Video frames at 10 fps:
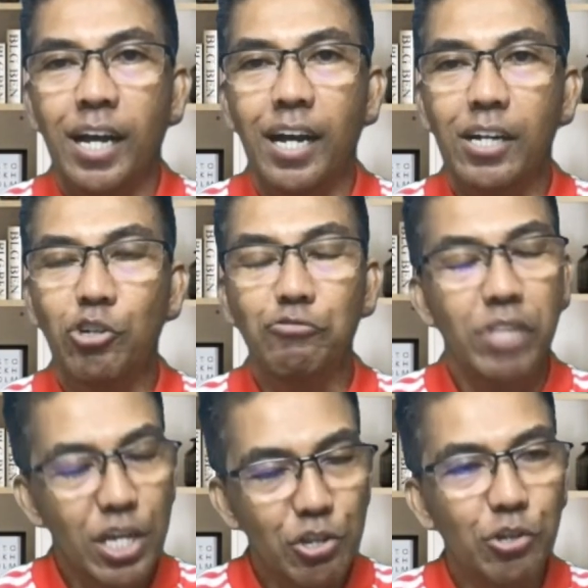
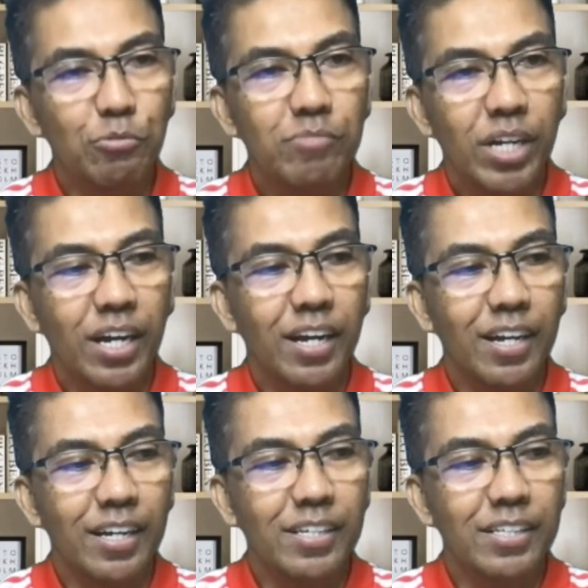continue
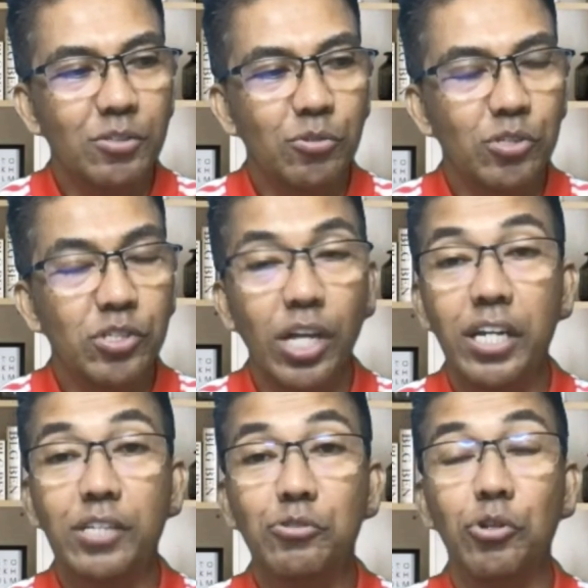to study
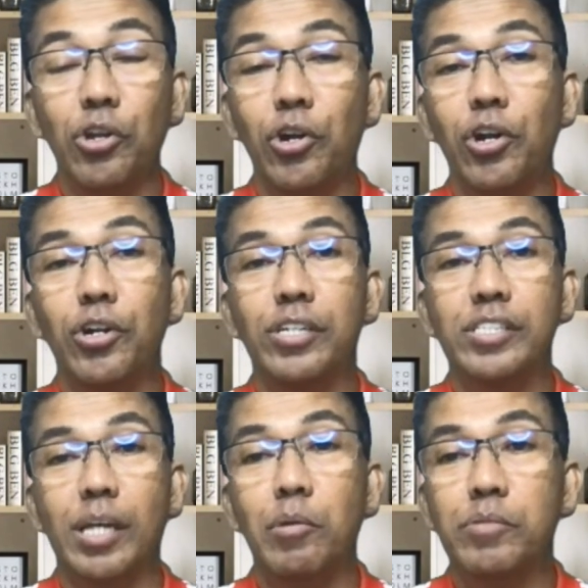and to learn
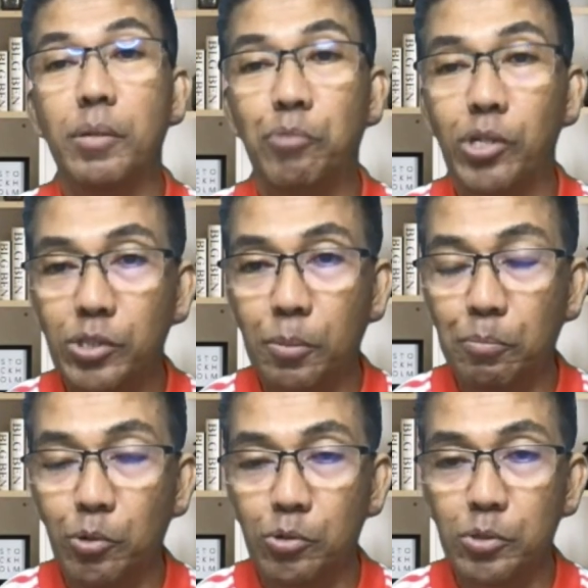some of the
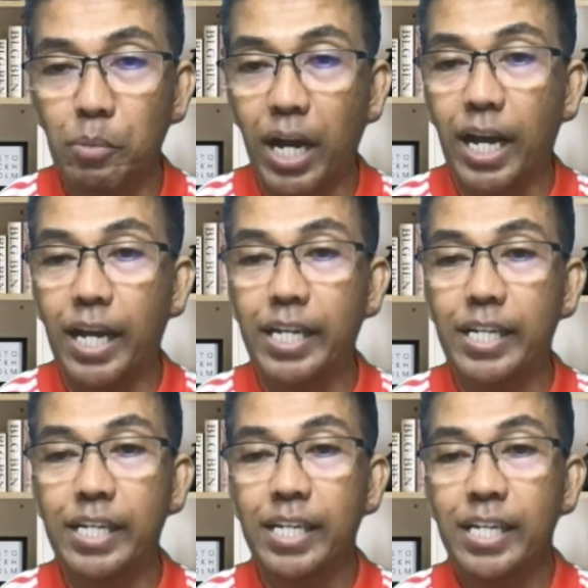principles
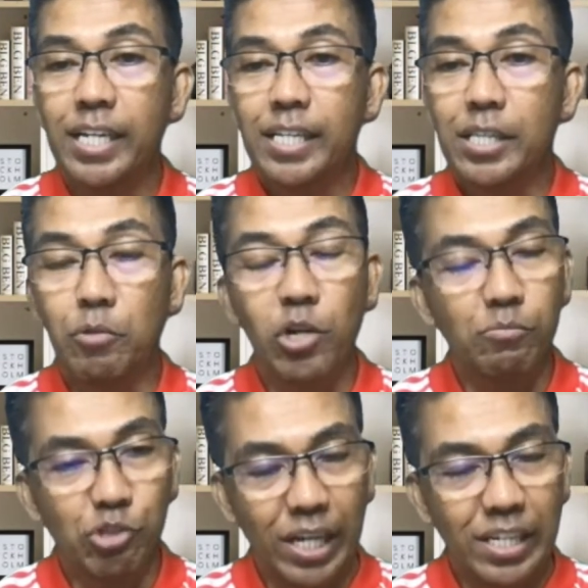behind the book of
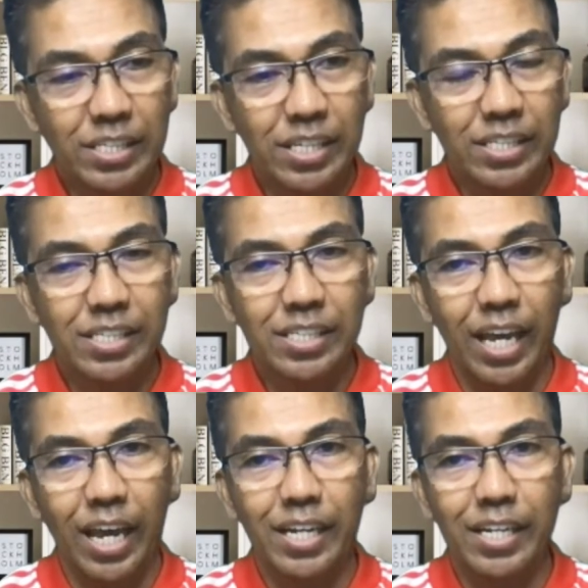Genesis.
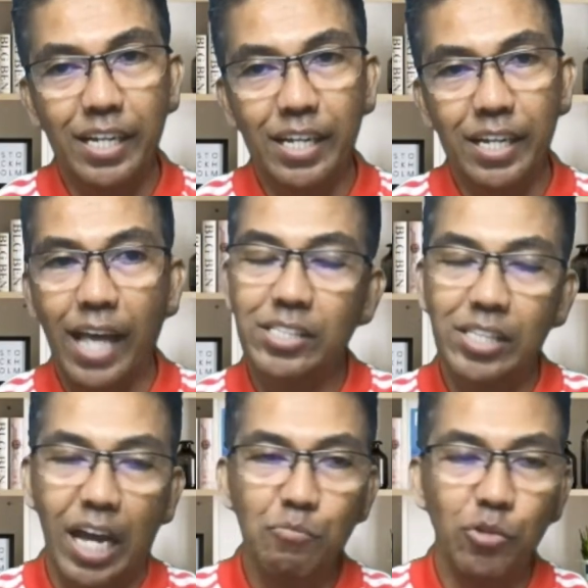And last
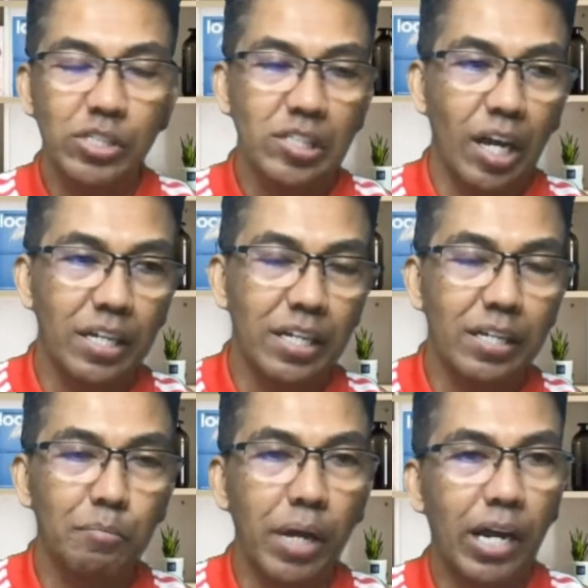time we studied
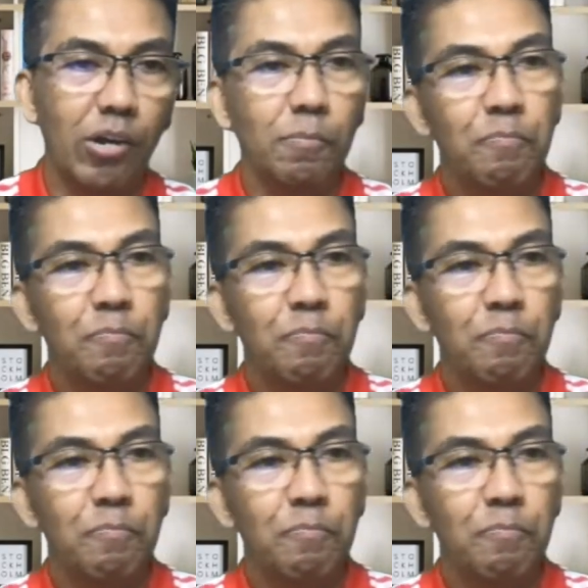about